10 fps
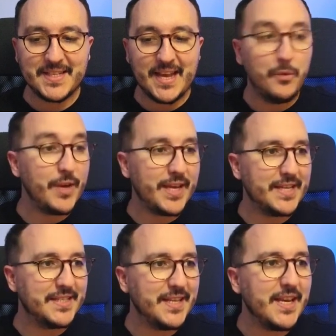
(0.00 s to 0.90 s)
and we
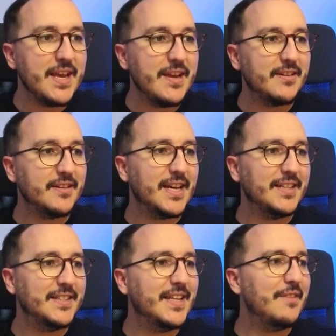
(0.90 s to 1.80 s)
can see here
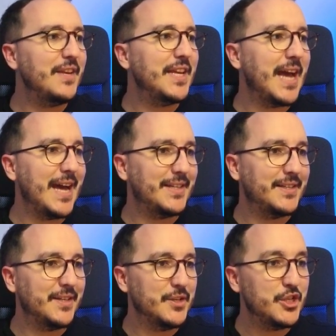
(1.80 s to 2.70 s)
that
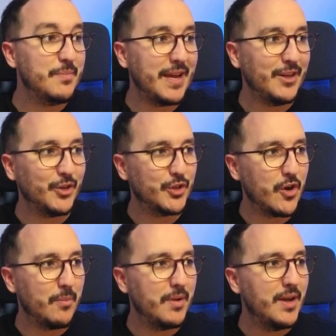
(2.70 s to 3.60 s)

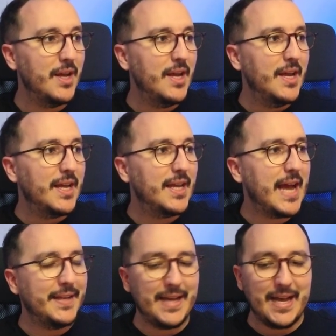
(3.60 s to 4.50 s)
kevin@gmail.com
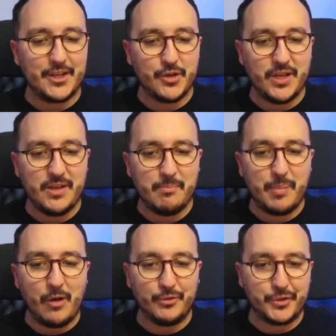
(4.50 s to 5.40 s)
got actually
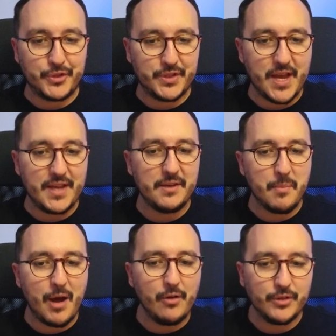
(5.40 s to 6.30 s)
bounced. And
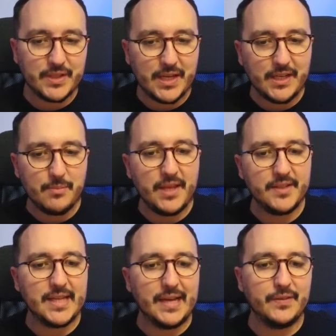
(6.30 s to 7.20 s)
bounced, it
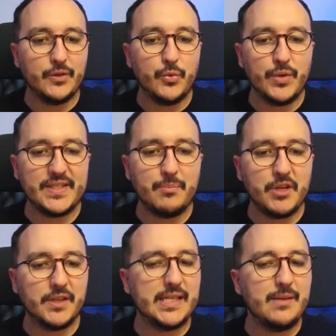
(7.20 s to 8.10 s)
means that the
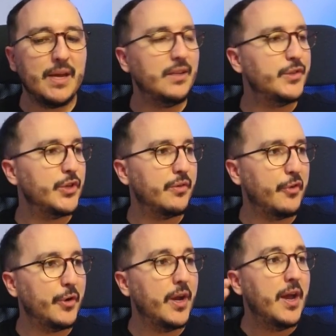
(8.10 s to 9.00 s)
recipient email
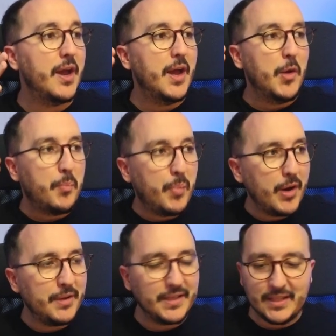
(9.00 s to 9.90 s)
server
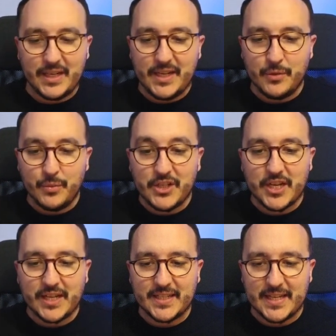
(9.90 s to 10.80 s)
permanently
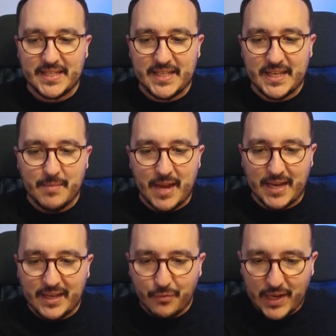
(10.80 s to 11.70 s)
rejected the email.
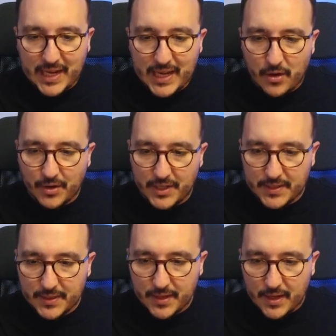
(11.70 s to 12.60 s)
And if we click on
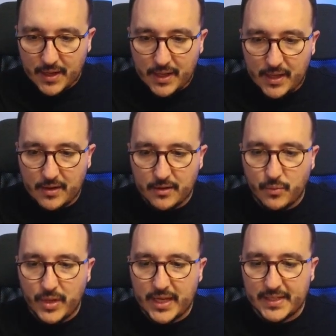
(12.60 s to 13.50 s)
it, here
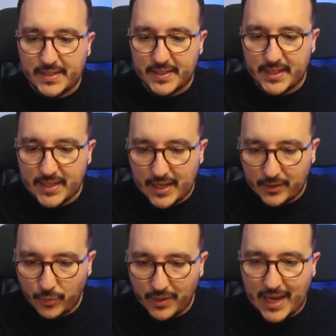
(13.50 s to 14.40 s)
we can see
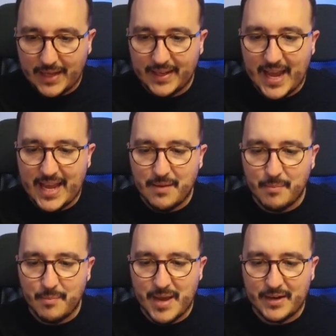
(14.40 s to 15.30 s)
that we got a
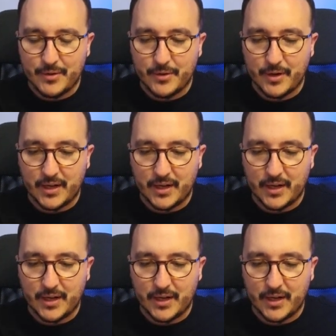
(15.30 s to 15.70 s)
better